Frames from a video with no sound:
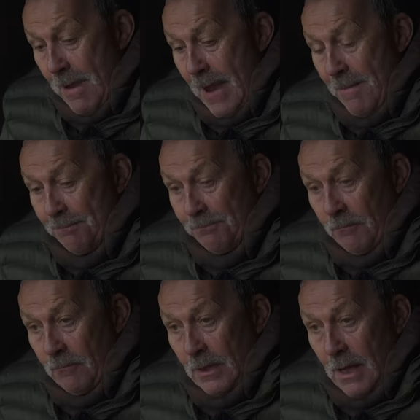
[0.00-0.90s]
met,
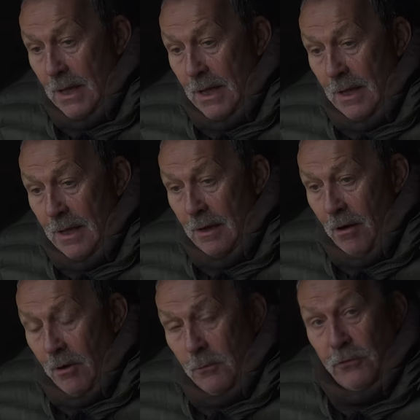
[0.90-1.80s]
uh,
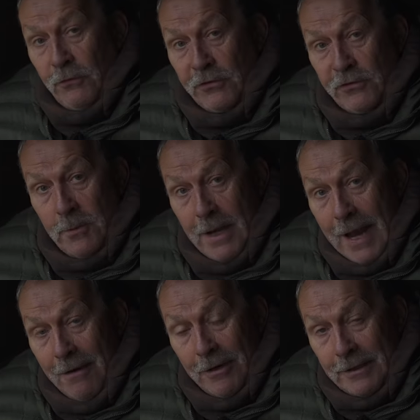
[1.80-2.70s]
I was fishing with
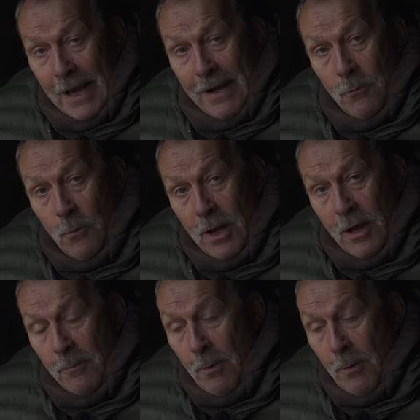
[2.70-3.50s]
Harry down at Willow